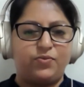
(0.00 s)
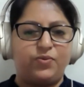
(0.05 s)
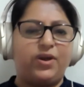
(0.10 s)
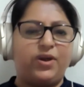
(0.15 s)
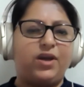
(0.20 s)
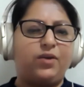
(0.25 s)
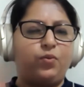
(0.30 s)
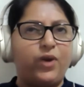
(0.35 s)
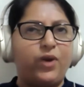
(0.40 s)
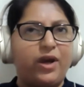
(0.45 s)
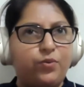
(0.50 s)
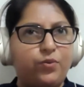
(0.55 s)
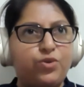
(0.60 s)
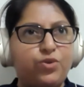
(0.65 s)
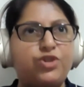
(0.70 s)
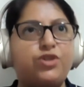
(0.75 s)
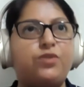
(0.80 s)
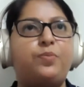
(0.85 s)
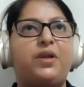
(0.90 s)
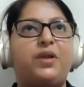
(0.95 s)
Where
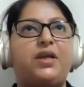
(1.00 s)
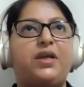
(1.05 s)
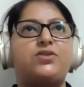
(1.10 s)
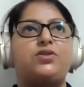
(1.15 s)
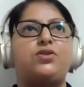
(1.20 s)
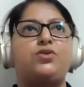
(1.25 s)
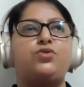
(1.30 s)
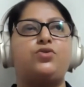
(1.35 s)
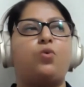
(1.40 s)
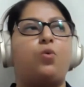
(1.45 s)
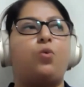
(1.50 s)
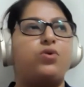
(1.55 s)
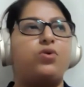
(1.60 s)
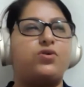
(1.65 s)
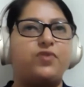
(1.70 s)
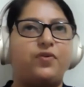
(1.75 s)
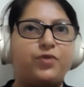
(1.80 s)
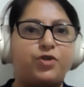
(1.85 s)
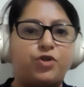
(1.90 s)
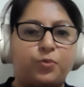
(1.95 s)
would you place the doors?
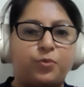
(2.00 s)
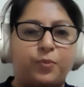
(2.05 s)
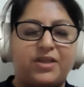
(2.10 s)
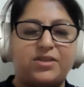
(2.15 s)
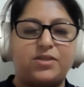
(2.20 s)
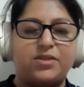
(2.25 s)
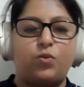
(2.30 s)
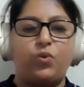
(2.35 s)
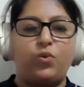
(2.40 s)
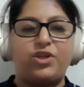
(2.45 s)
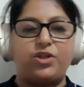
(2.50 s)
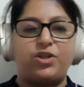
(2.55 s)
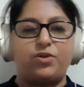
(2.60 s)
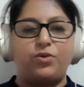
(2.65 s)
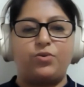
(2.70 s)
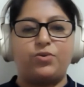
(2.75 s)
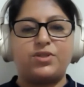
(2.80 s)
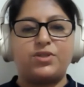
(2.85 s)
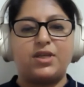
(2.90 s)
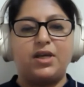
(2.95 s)
Where would you place the
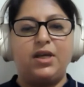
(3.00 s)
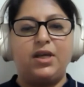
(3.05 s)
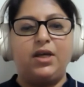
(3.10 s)
windows?